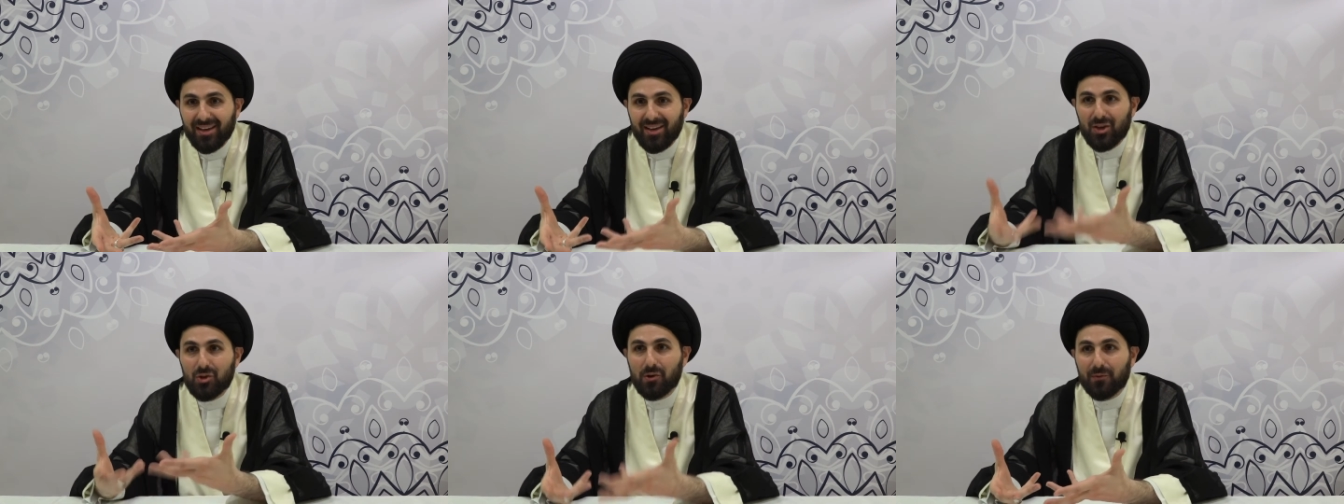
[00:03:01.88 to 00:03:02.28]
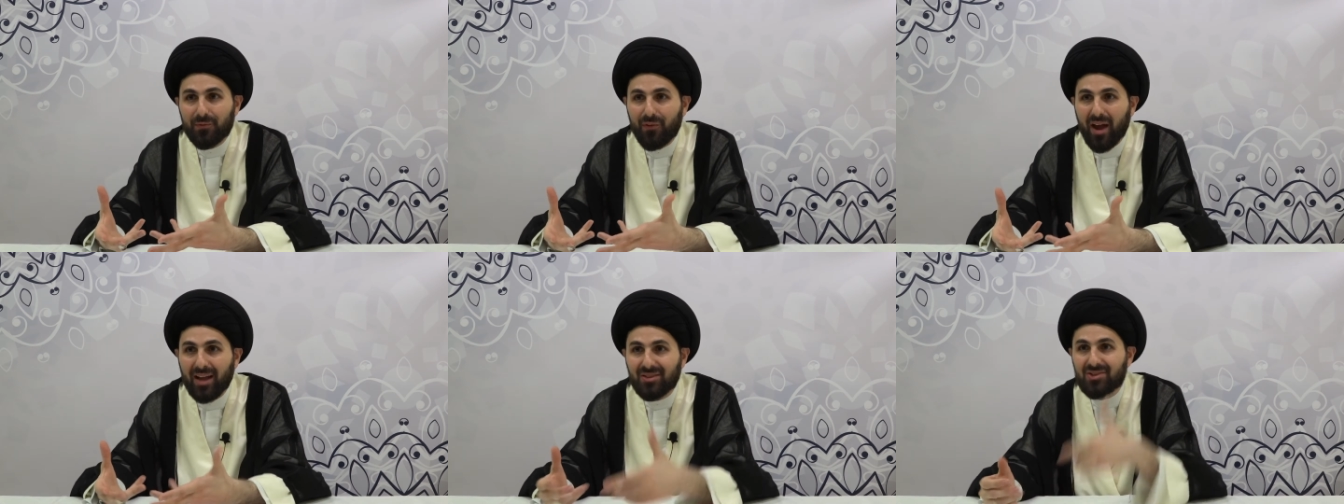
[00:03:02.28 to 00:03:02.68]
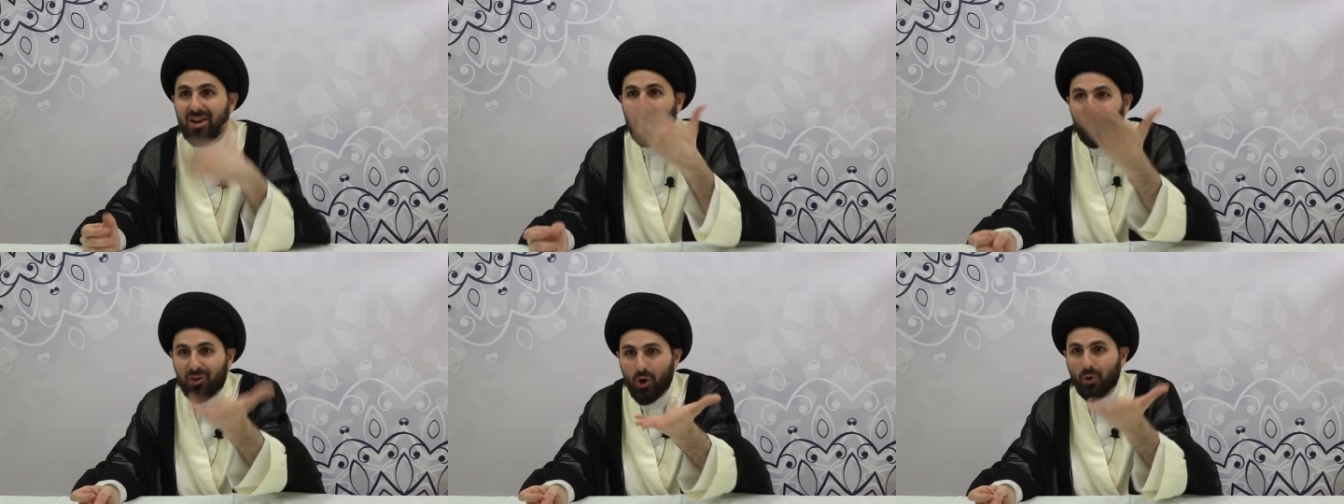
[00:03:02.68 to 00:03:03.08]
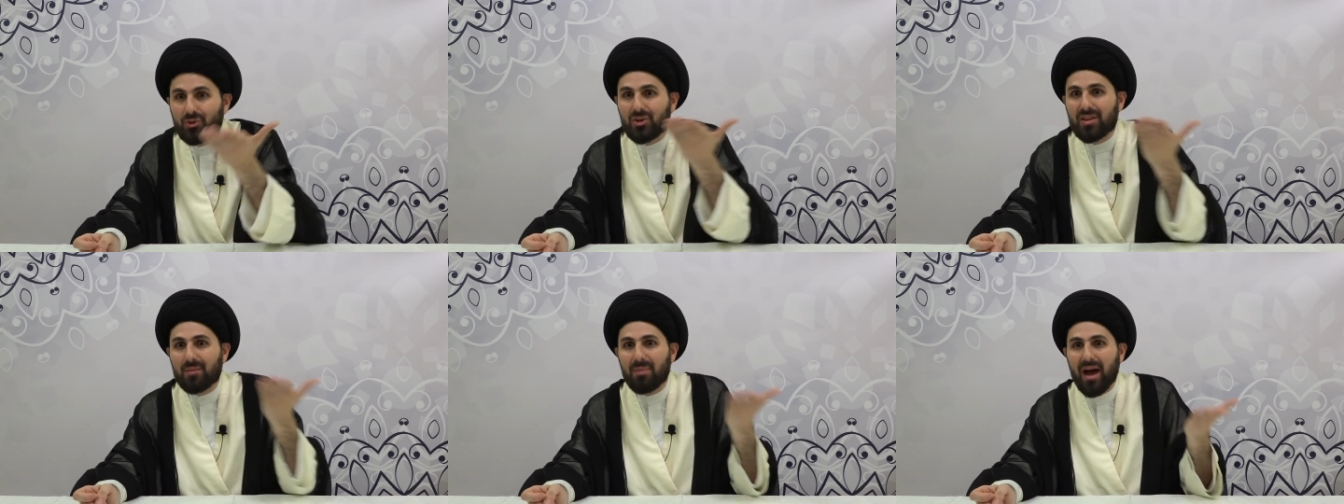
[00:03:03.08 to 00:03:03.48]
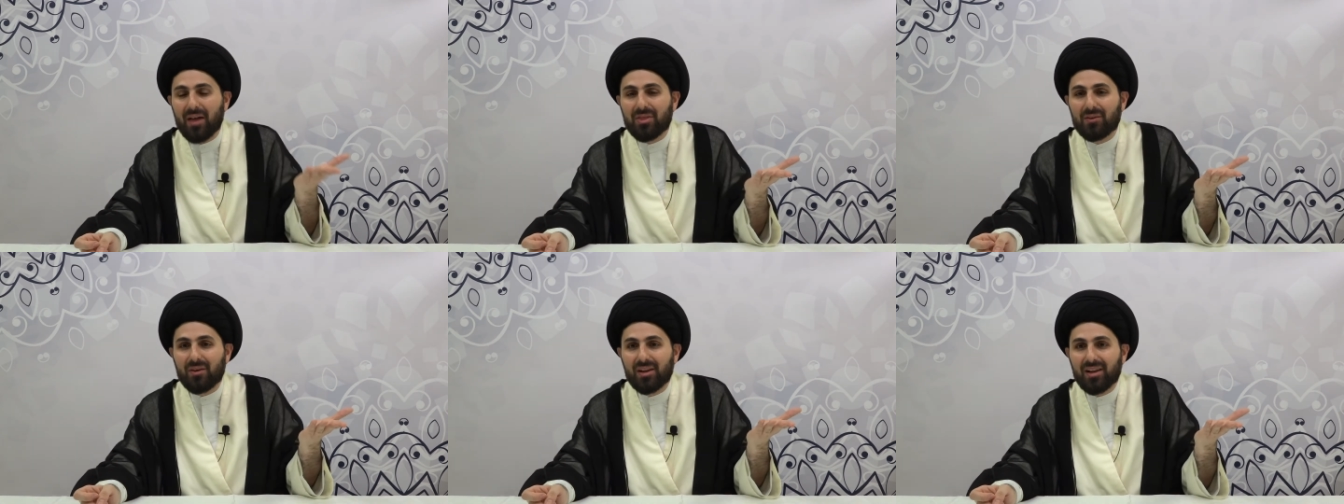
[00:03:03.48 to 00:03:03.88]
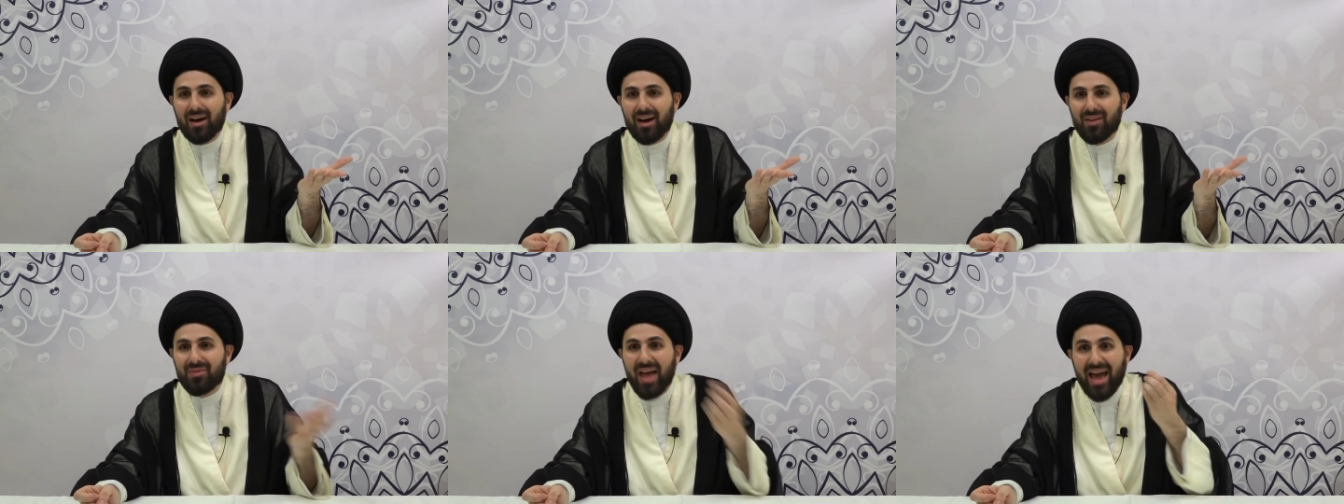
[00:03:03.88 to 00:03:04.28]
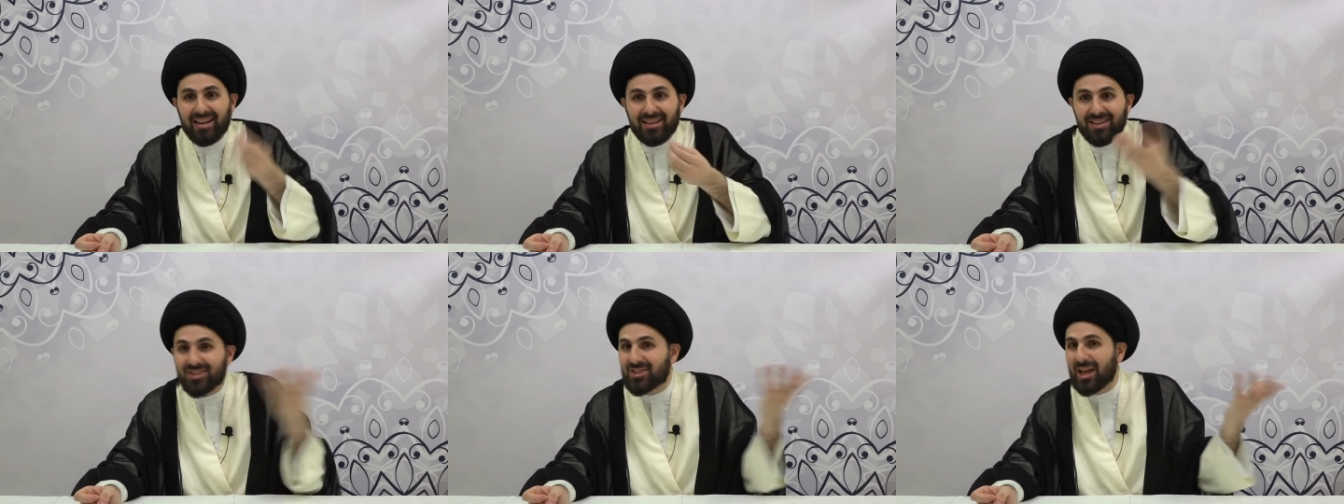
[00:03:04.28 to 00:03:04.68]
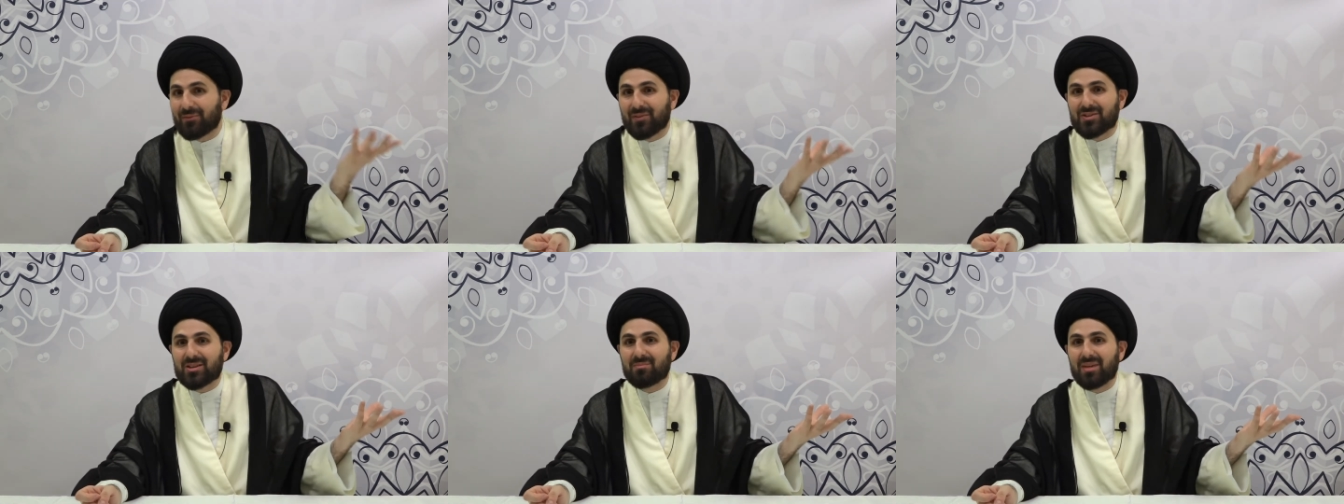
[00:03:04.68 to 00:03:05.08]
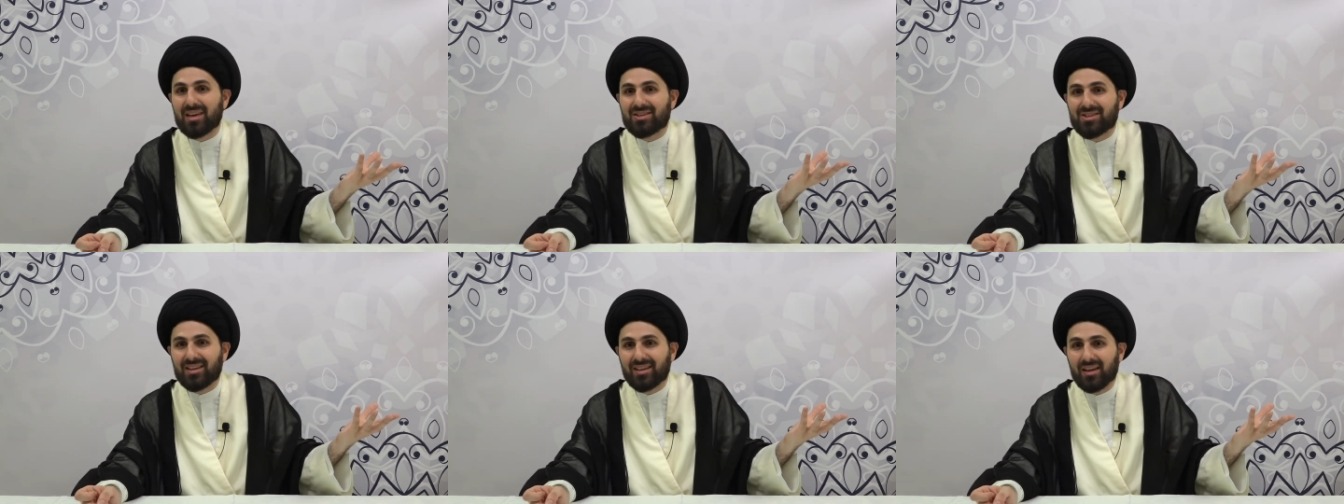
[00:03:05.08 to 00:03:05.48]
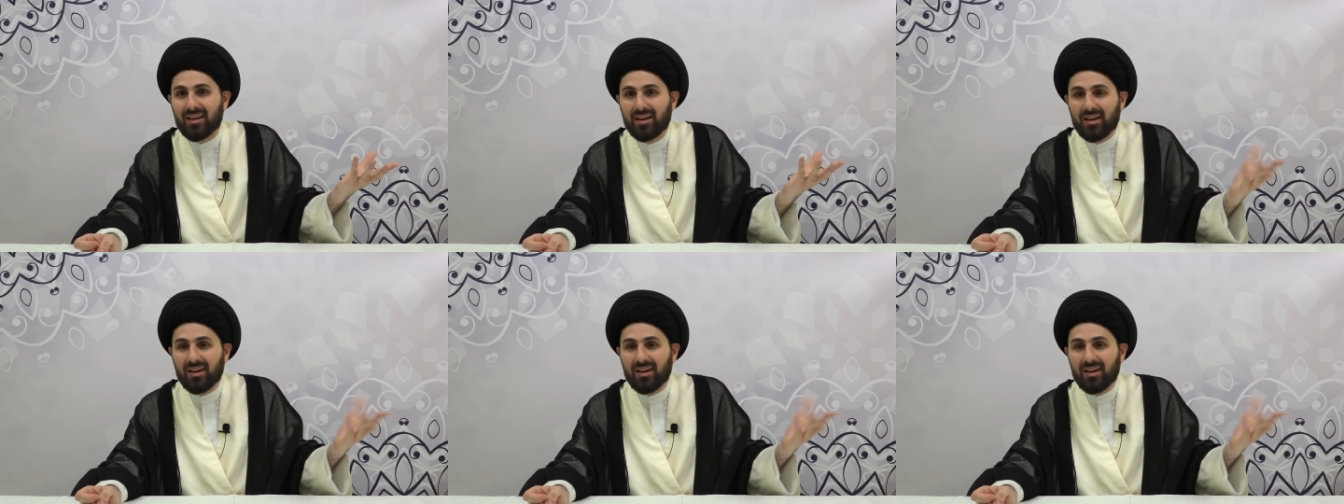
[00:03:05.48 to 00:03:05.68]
your friends go to the path of Allah. That in itself is amazing.